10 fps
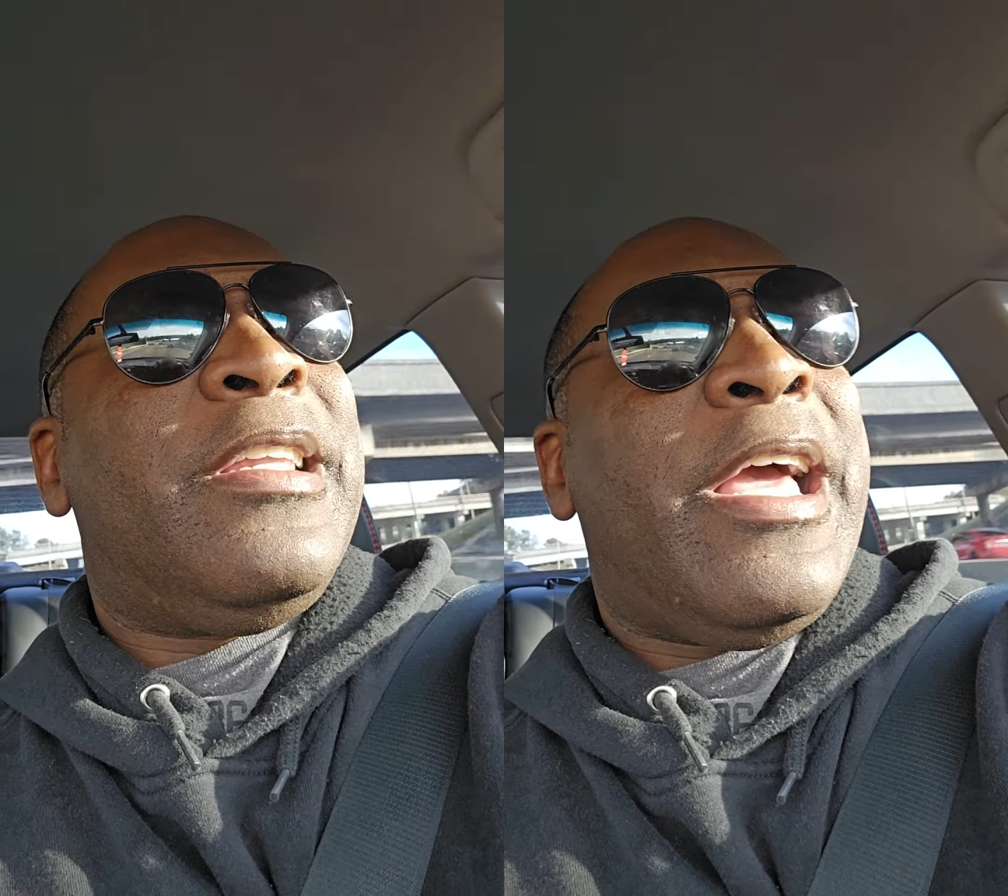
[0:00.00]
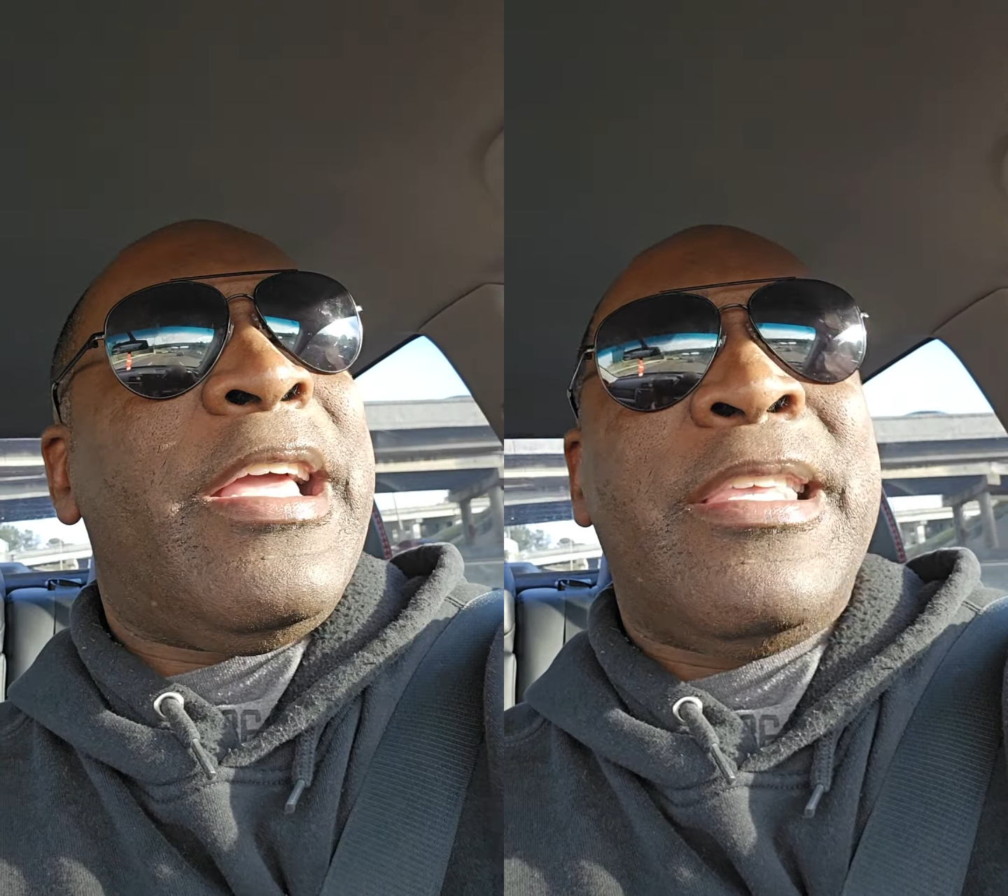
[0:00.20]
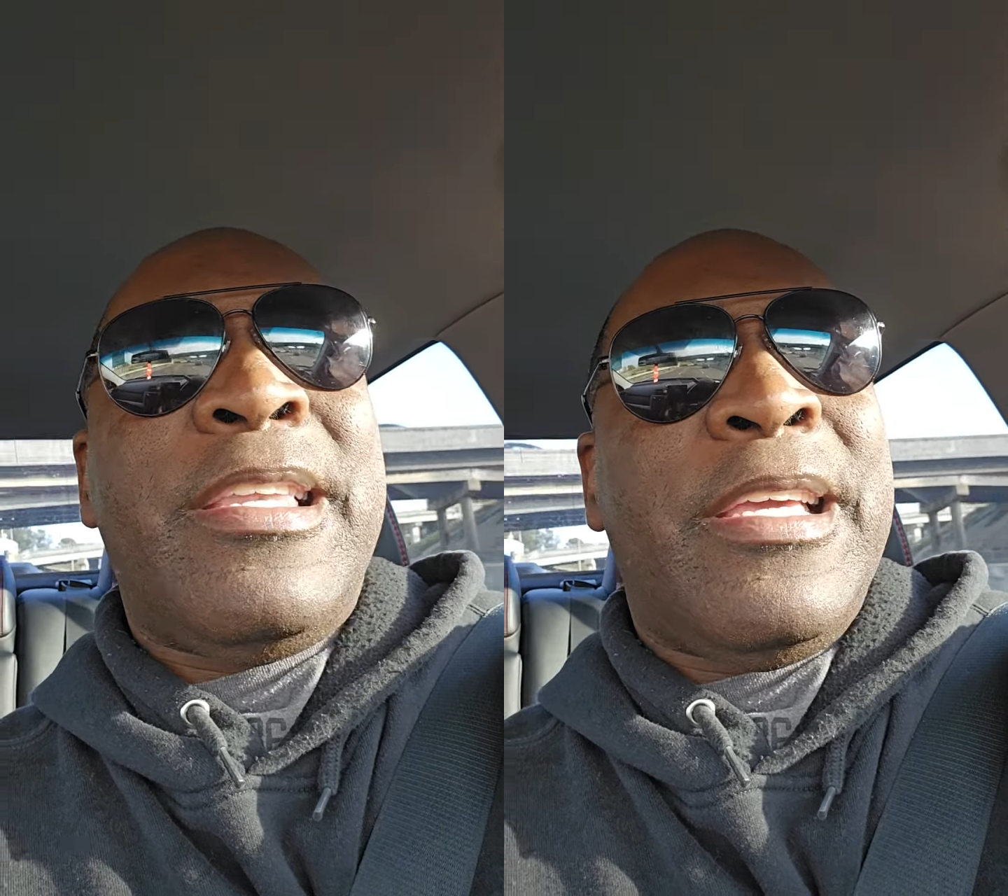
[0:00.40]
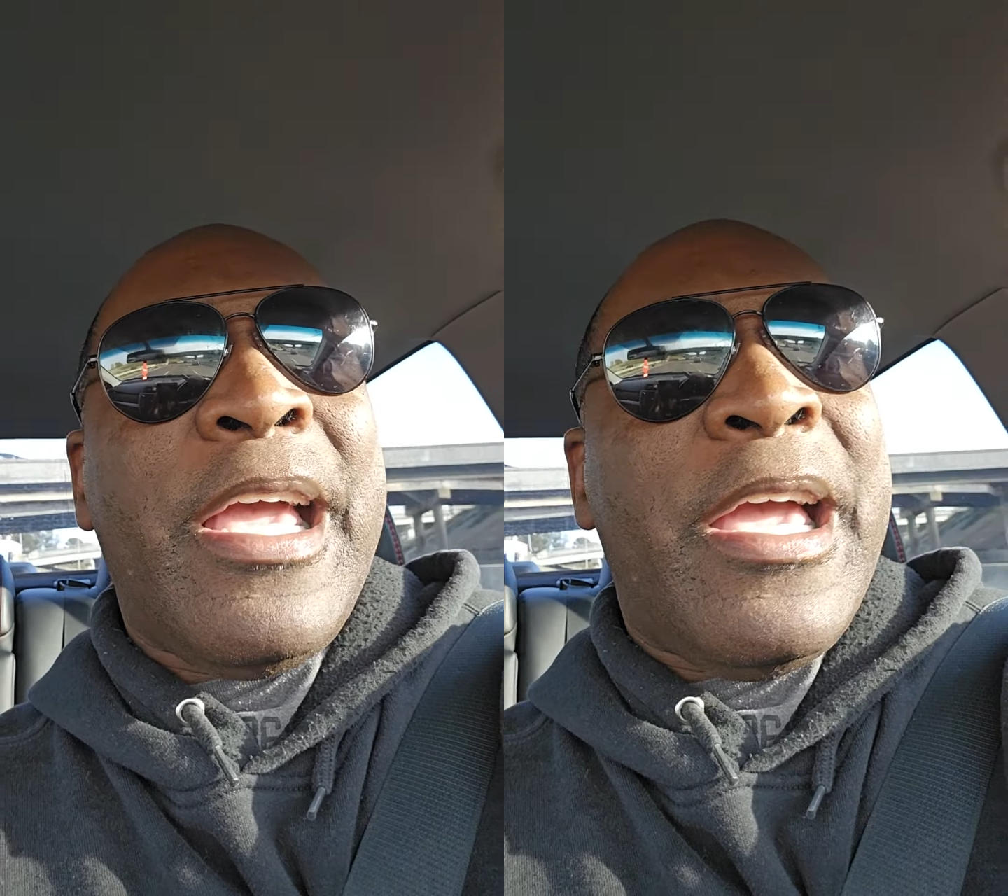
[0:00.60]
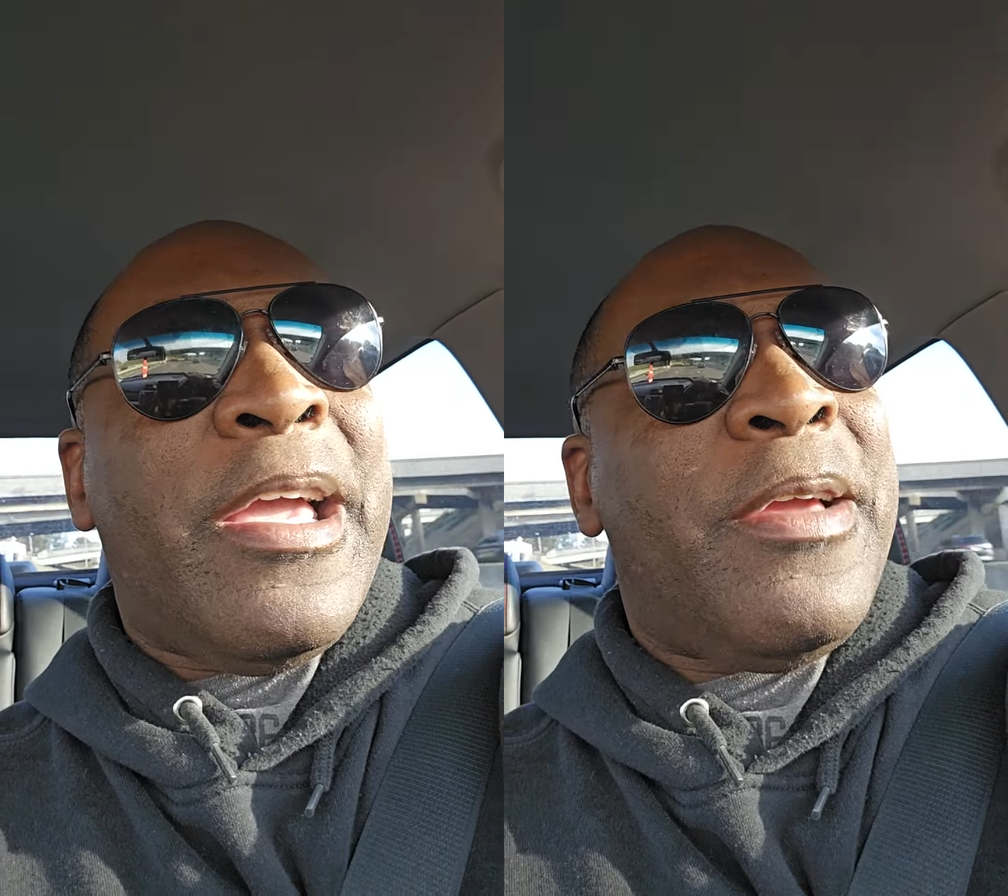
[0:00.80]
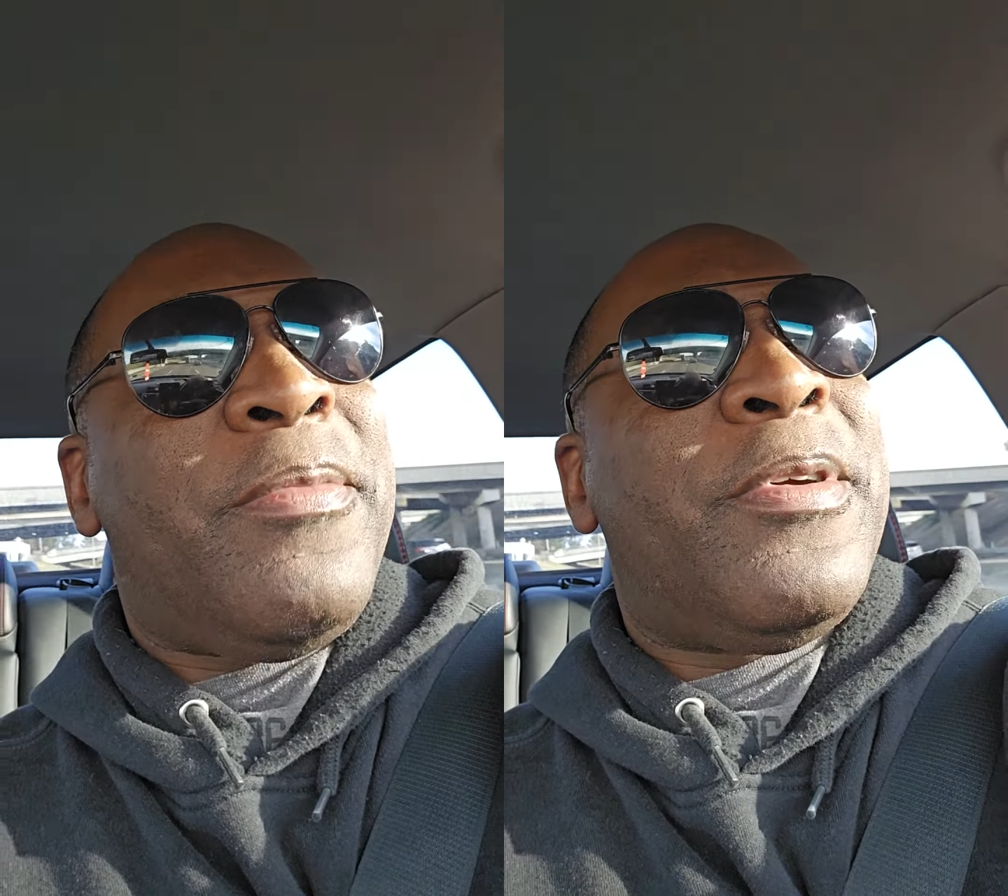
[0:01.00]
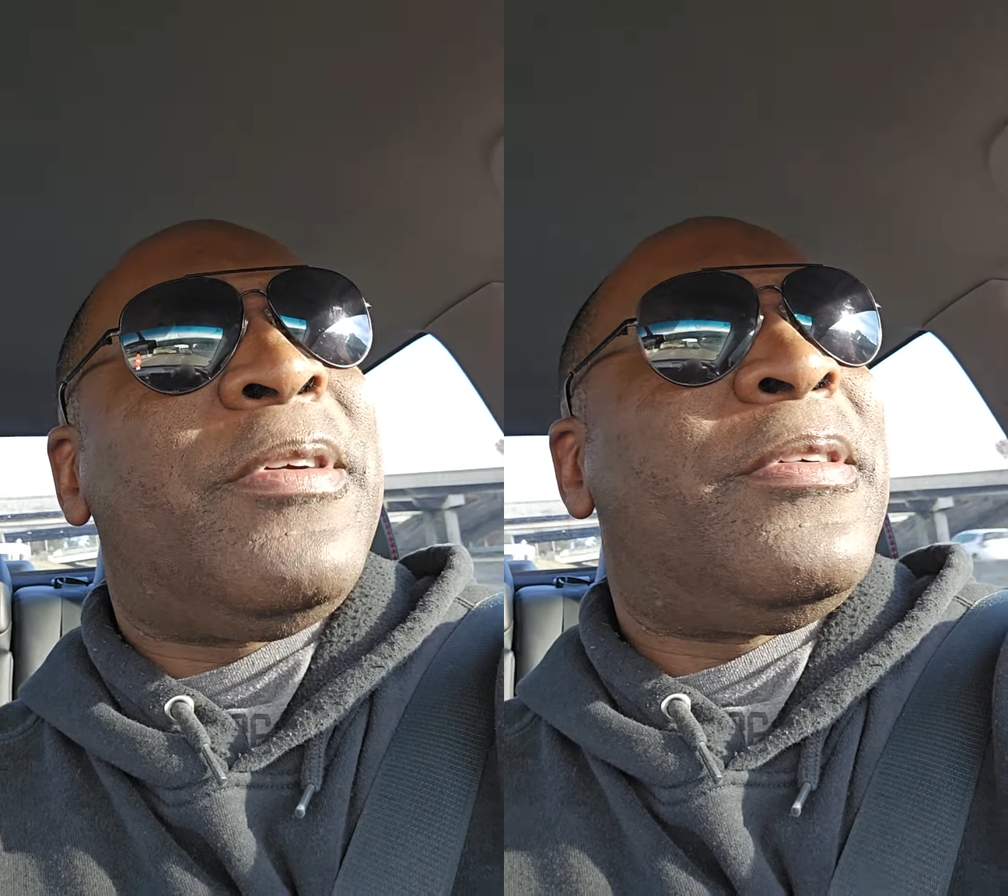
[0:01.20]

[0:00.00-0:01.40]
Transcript: That ended the game.